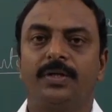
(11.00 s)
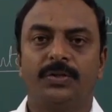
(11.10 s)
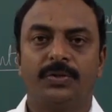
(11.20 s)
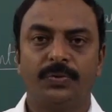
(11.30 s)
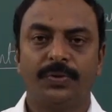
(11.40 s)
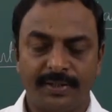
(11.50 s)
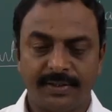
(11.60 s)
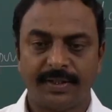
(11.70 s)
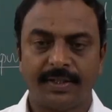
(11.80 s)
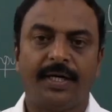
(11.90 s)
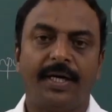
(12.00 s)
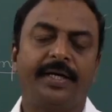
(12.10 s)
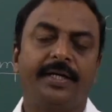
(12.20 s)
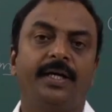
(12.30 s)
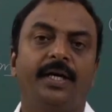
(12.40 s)
Students,
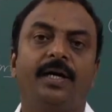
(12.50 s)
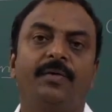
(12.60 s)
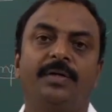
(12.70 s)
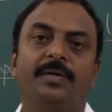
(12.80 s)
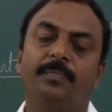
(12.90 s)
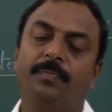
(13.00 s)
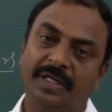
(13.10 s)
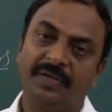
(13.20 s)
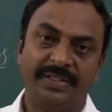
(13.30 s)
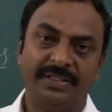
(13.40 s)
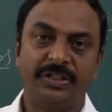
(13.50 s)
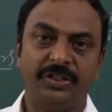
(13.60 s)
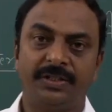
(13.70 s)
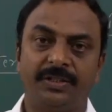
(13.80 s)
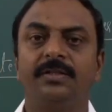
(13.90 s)
in our previous
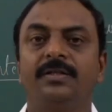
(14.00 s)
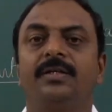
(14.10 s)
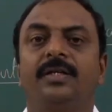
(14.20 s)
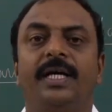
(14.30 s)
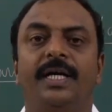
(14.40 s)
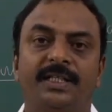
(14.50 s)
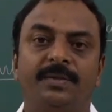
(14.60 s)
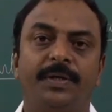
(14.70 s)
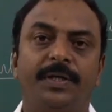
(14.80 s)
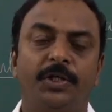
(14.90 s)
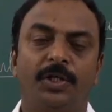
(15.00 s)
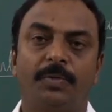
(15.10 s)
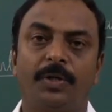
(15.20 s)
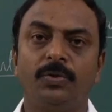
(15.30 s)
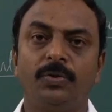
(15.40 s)
session, I had explained to you
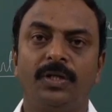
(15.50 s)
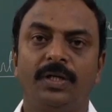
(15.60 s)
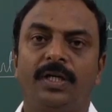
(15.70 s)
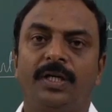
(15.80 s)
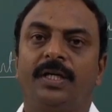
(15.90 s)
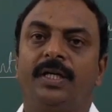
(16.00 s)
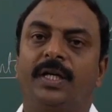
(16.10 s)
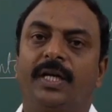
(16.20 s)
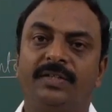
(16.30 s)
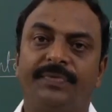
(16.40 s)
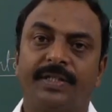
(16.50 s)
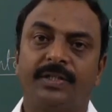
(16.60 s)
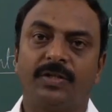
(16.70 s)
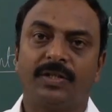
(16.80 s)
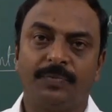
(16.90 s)
about
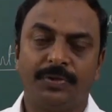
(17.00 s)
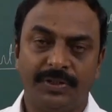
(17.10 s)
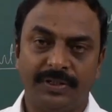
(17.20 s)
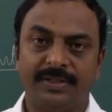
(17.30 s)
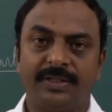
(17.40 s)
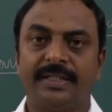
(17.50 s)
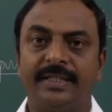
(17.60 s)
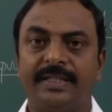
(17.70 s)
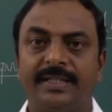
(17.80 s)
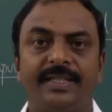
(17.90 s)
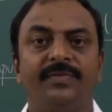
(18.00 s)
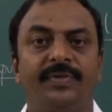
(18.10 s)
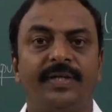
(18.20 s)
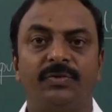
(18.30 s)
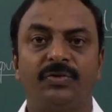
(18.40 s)
classification of computers. Under that,
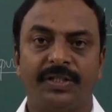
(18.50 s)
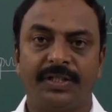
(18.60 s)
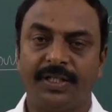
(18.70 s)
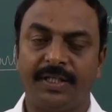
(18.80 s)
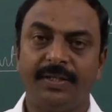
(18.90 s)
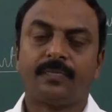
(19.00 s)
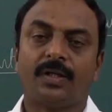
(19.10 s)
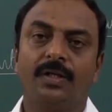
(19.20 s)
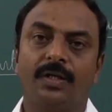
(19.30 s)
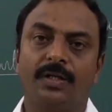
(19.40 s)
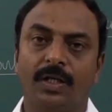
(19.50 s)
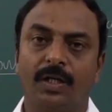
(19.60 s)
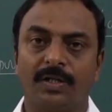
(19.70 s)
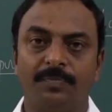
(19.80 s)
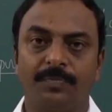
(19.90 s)
we have studied
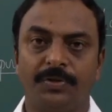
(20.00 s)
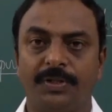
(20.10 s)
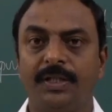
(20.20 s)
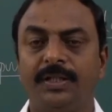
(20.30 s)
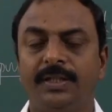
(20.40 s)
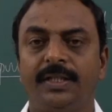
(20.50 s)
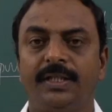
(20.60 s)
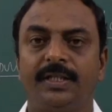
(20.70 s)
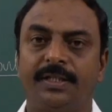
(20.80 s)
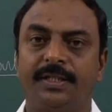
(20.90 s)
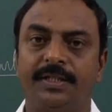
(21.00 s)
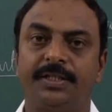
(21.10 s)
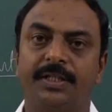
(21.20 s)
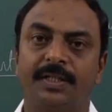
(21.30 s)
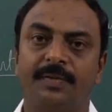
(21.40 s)
analog computers,
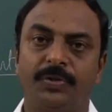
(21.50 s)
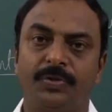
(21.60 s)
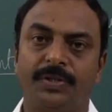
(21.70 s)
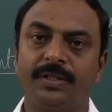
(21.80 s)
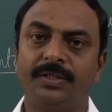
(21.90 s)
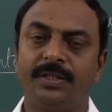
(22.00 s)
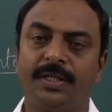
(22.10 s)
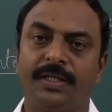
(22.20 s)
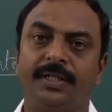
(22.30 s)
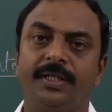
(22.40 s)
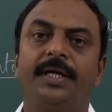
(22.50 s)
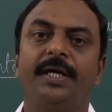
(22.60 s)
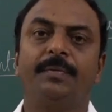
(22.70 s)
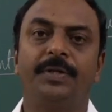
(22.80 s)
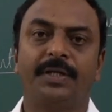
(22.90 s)
digital computers, and
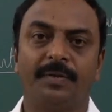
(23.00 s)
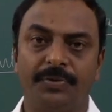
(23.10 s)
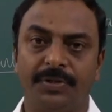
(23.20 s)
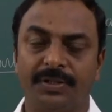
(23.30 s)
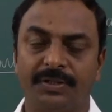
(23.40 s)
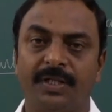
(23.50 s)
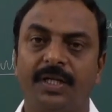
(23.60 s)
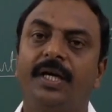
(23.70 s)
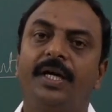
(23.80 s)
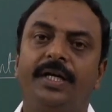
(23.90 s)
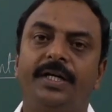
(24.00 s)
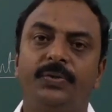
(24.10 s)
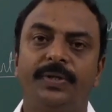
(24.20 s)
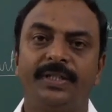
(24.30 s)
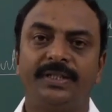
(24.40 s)
hybrid computers.
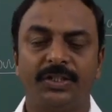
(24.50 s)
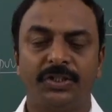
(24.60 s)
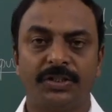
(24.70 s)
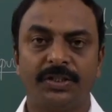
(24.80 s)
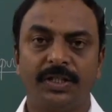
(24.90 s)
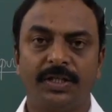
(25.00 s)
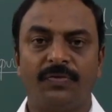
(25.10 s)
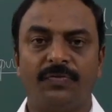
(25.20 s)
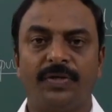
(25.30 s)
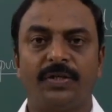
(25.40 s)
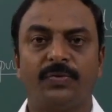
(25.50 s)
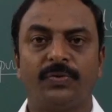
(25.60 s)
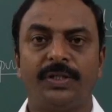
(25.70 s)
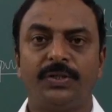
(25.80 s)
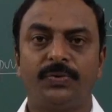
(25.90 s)
In today's session, we are
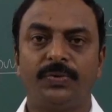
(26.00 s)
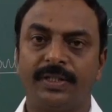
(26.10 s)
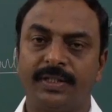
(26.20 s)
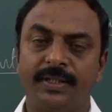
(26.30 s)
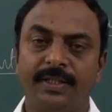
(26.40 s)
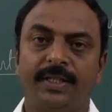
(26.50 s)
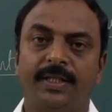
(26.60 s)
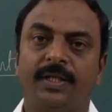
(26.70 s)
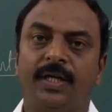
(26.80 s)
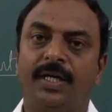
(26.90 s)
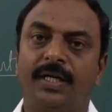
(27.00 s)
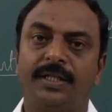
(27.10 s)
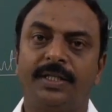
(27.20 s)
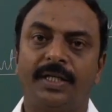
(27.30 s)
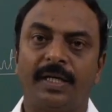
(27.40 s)
going to learn
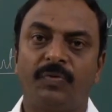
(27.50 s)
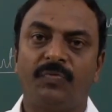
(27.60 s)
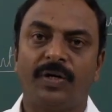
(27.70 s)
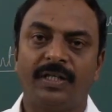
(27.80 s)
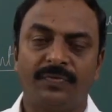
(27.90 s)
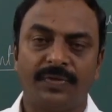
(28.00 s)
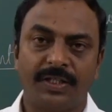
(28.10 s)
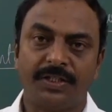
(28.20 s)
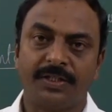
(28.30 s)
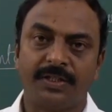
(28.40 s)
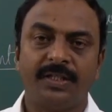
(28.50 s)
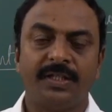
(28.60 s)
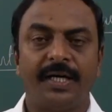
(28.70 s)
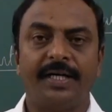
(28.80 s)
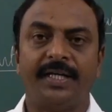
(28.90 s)
another type of
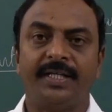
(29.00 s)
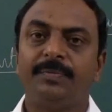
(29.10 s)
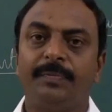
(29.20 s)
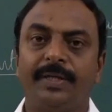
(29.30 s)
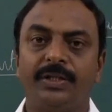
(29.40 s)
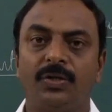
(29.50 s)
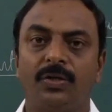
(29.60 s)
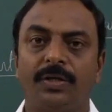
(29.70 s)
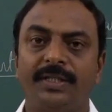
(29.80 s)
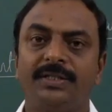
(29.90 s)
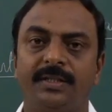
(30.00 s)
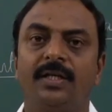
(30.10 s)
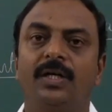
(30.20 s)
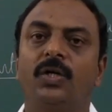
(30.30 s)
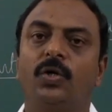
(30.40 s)
classification. It is based on its
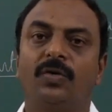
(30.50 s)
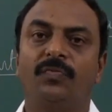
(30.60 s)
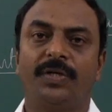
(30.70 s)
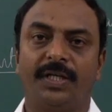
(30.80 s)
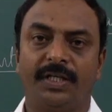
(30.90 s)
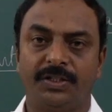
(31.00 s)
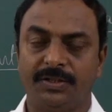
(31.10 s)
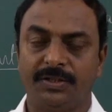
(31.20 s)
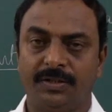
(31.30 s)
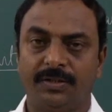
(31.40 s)
configuration